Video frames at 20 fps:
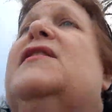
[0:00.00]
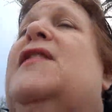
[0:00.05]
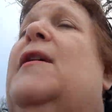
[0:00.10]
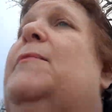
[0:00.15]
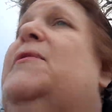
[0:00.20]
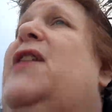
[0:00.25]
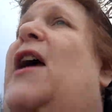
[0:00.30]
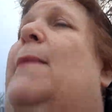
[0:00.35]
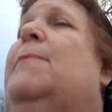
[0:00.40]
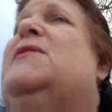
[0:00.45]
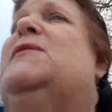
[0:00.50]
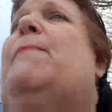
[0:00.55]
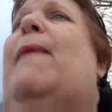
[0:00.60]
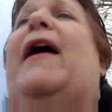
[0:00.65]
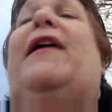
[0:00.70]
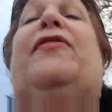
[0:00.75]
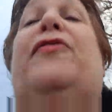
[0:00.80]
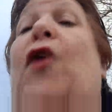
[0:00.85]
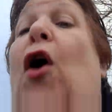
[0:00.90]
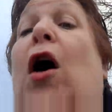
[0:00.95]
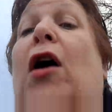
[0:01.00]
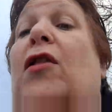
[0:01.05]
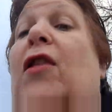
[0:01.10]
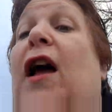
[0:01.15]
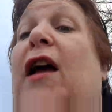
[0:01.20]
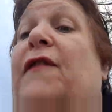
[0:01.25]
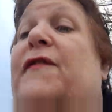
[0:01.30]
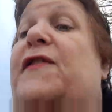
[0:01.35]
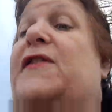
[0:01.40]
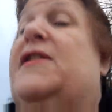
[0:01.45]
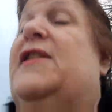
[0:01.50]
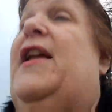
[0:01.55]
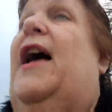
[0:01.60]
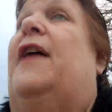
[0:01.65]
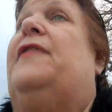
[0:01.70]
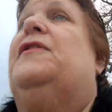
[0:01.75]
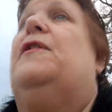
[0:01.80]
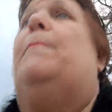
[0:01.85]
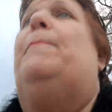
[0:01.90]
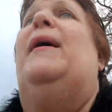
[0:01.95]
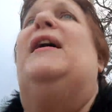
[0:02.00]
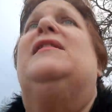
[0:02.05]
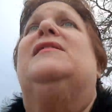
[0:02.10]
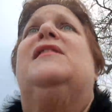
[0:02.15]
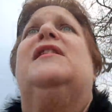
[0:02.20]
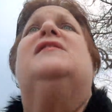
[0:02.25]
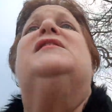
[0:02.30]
Sometimes my thought life is not the best.